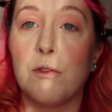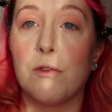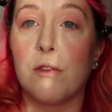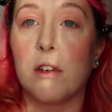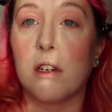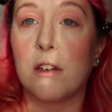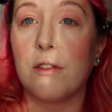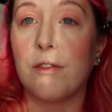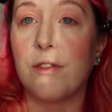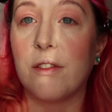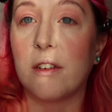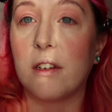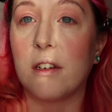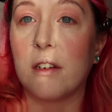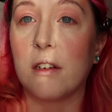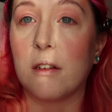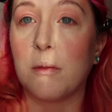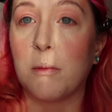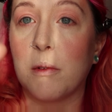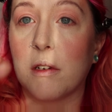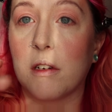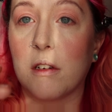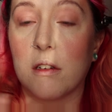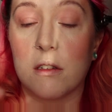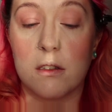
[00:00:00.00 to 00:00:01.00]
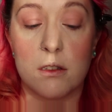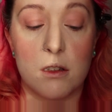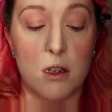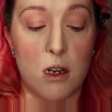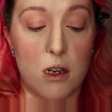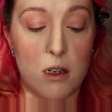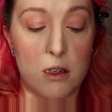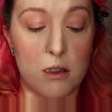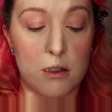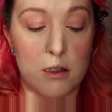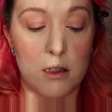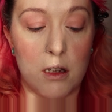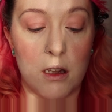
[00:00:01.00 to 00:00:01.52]
ring finger because
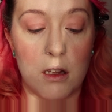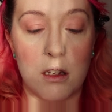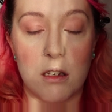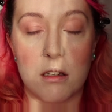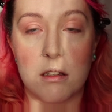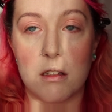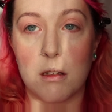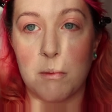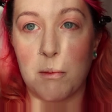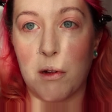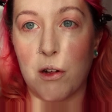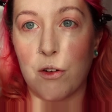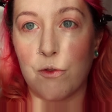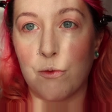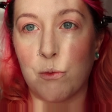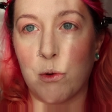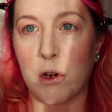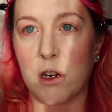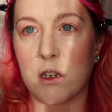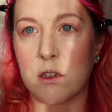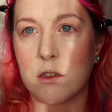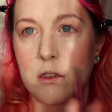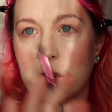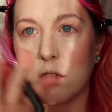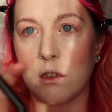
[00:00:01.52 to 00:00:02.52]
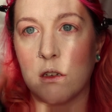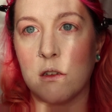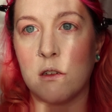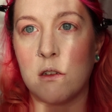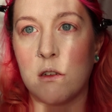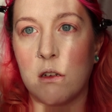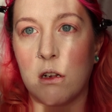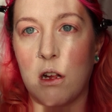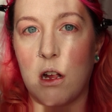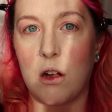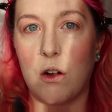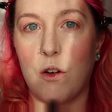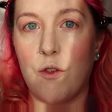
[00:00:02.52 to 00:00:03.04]
that is the least amount of pressure
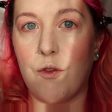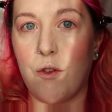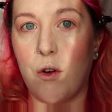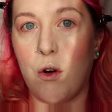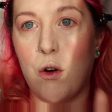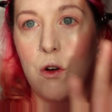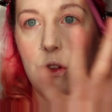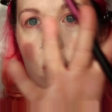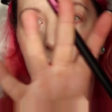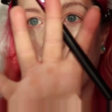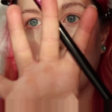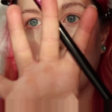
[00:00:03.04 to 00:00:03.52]
out of all